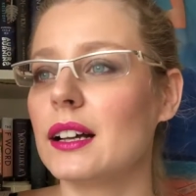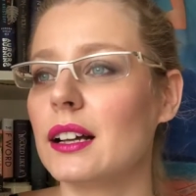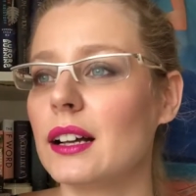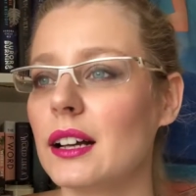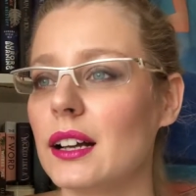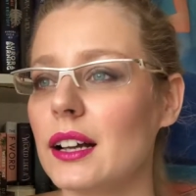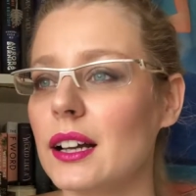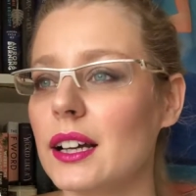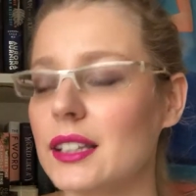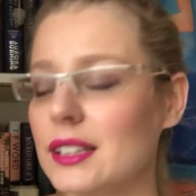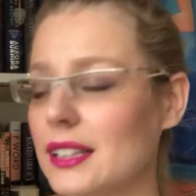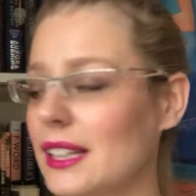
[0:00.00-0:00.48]

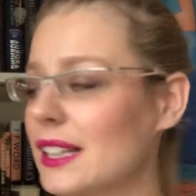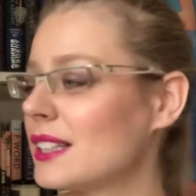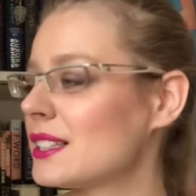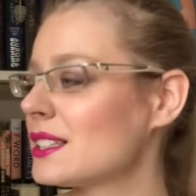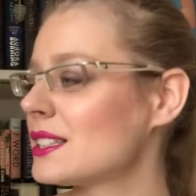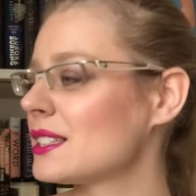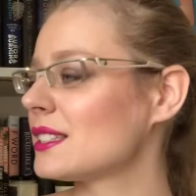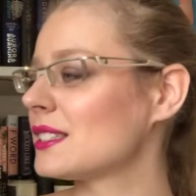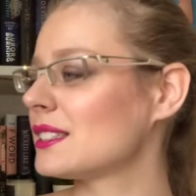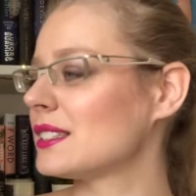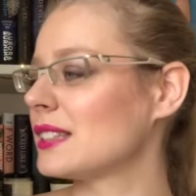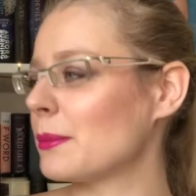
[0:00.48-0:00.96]
And
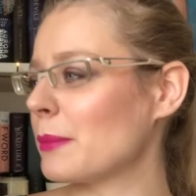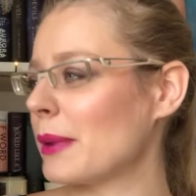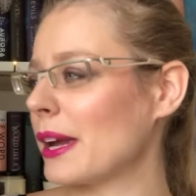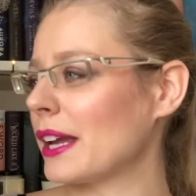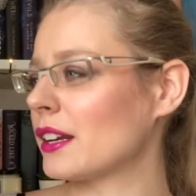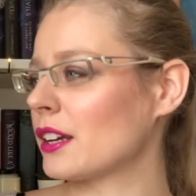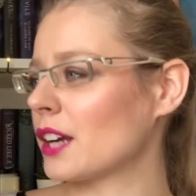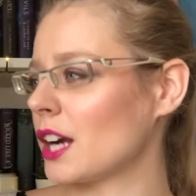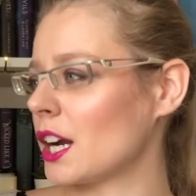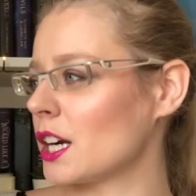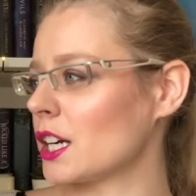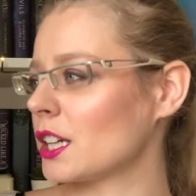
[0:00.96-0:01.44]
this, the main
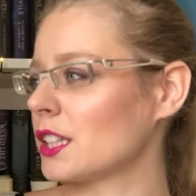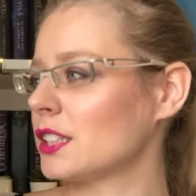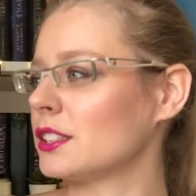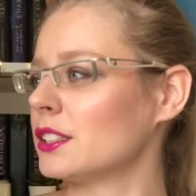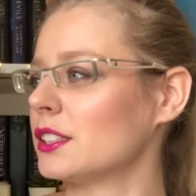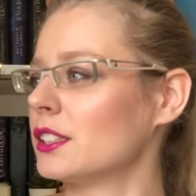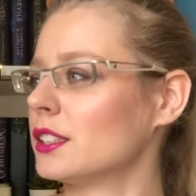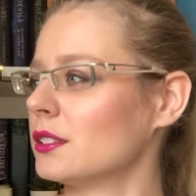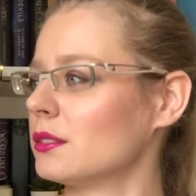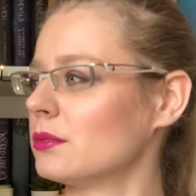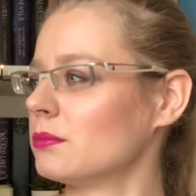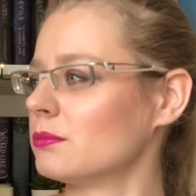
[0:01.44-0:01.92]

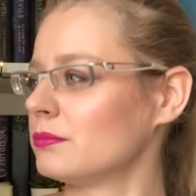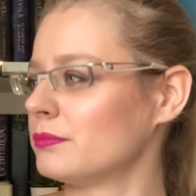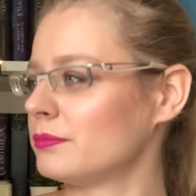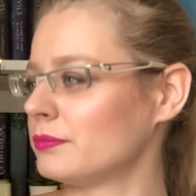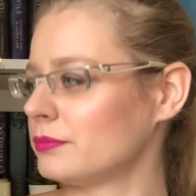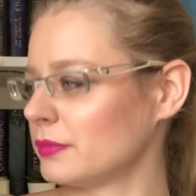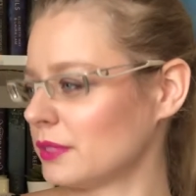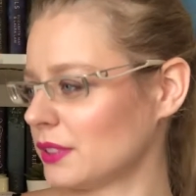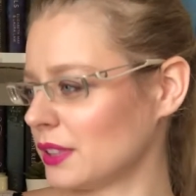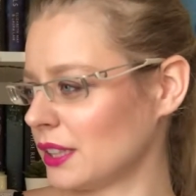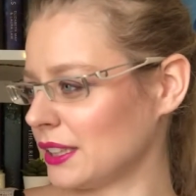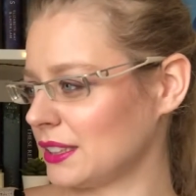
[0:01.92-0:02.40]
character,
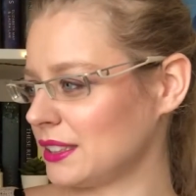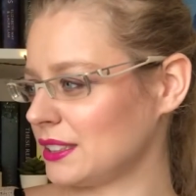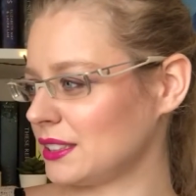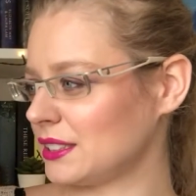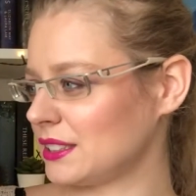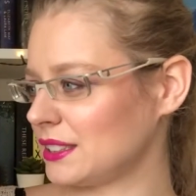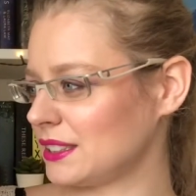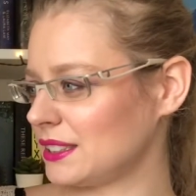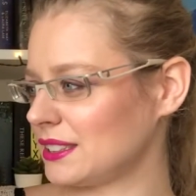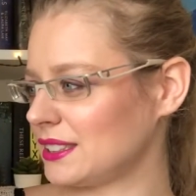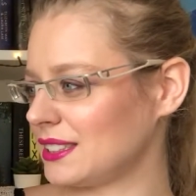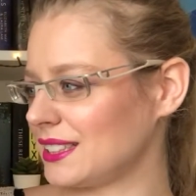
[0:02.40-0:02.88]
let's
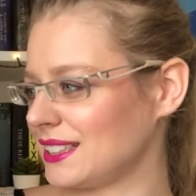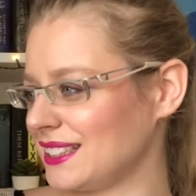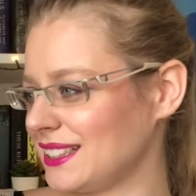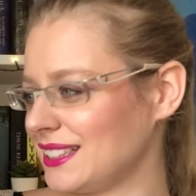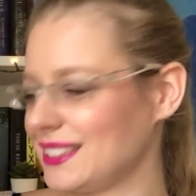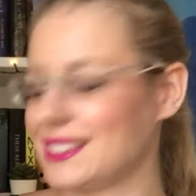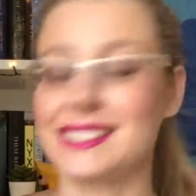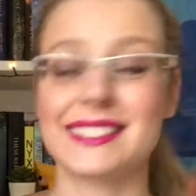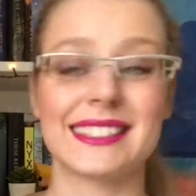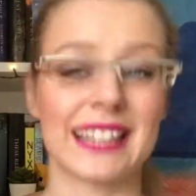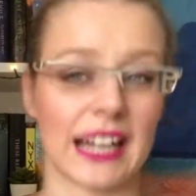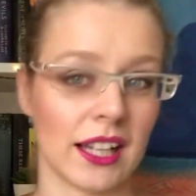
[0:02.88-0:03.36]
see,
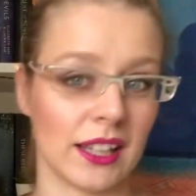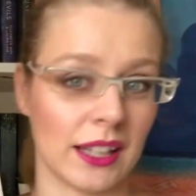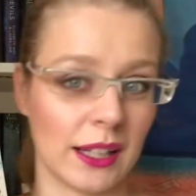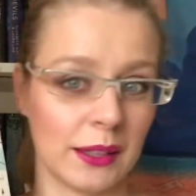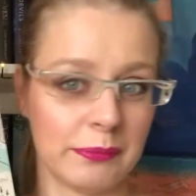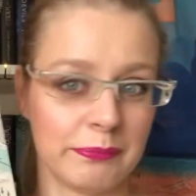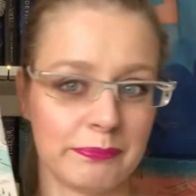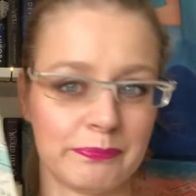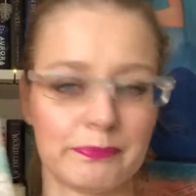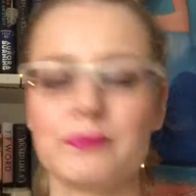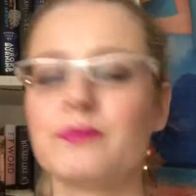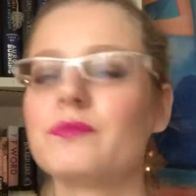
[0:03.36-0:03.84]
Stella,
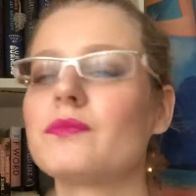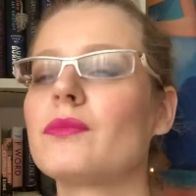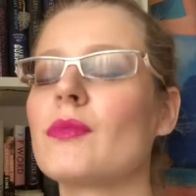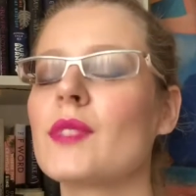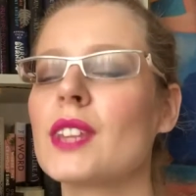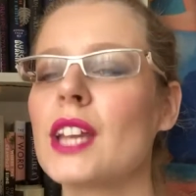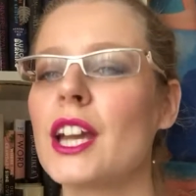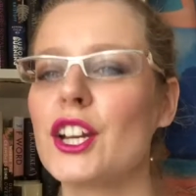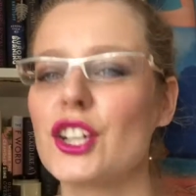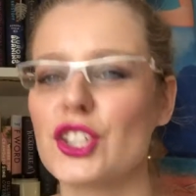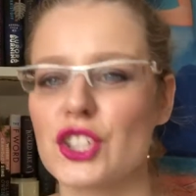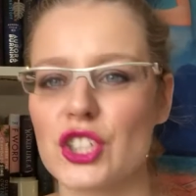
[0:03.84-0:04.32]

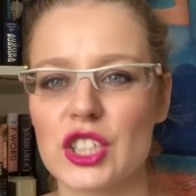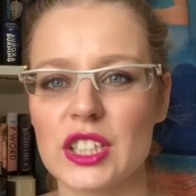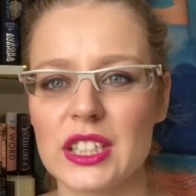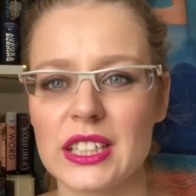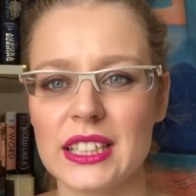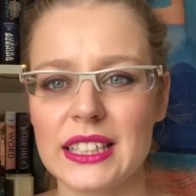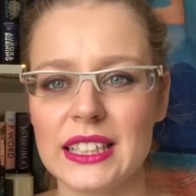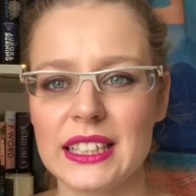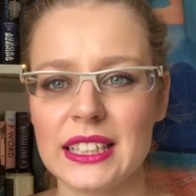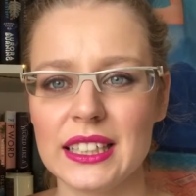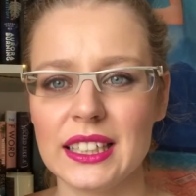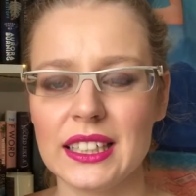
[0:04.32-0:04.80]

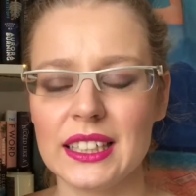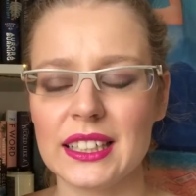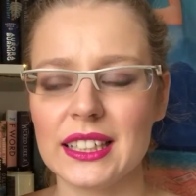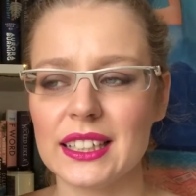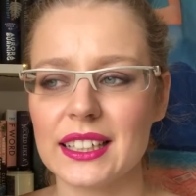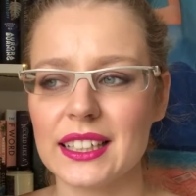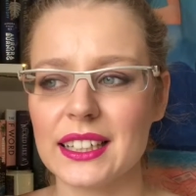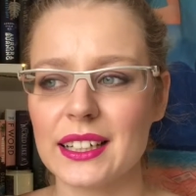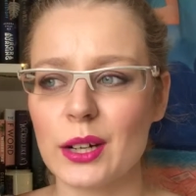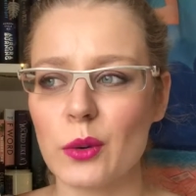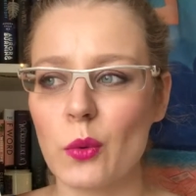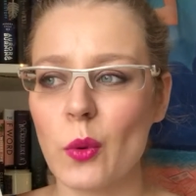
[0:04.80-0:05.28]
she
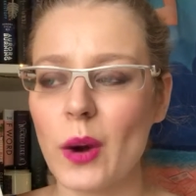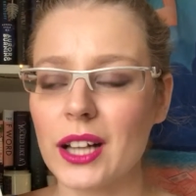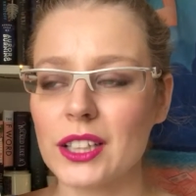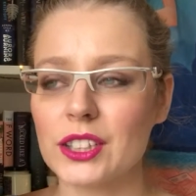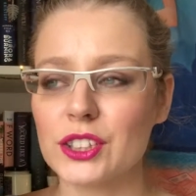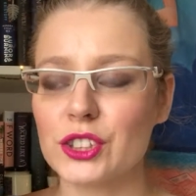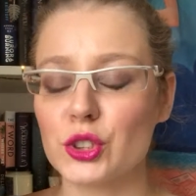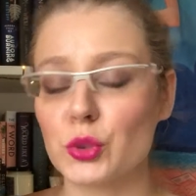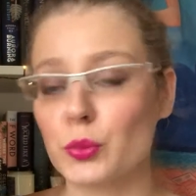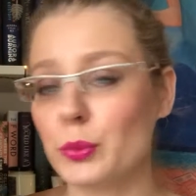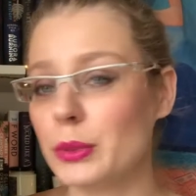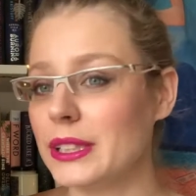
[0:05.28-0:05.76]

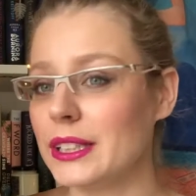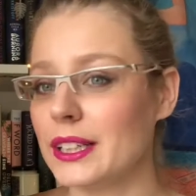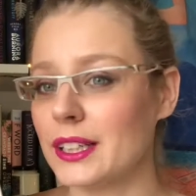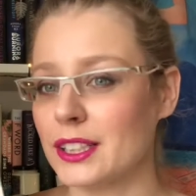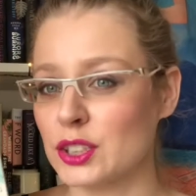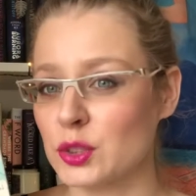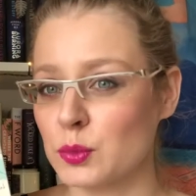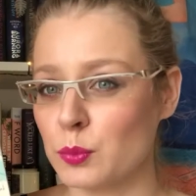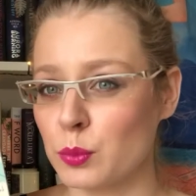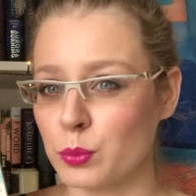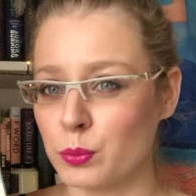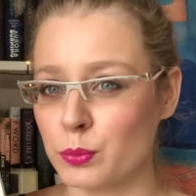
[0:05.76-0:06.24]
wants to be
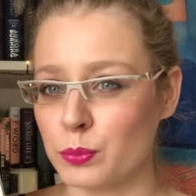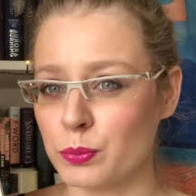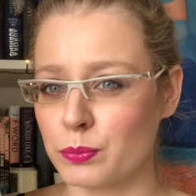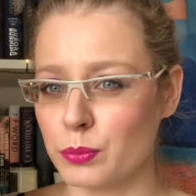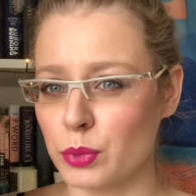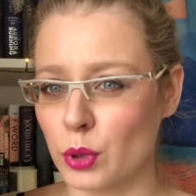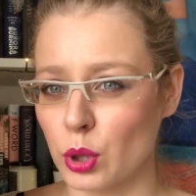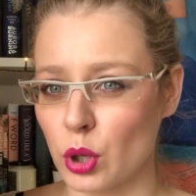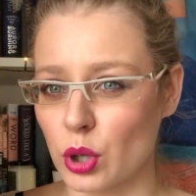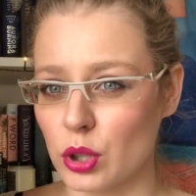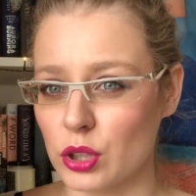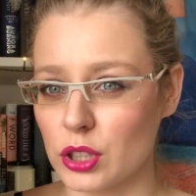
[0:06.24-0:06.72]

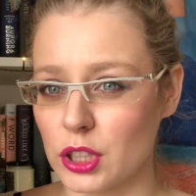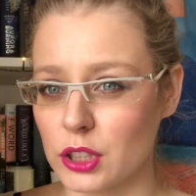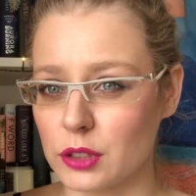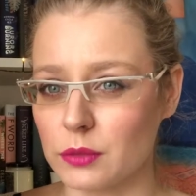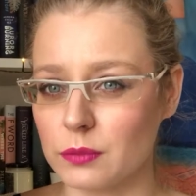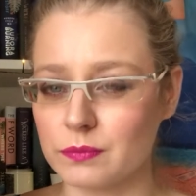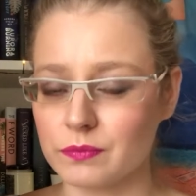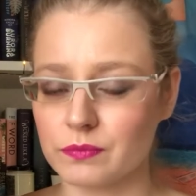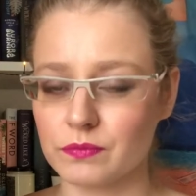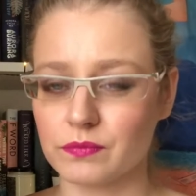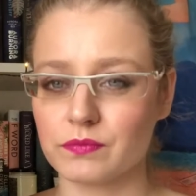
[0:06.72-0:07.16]
explorer.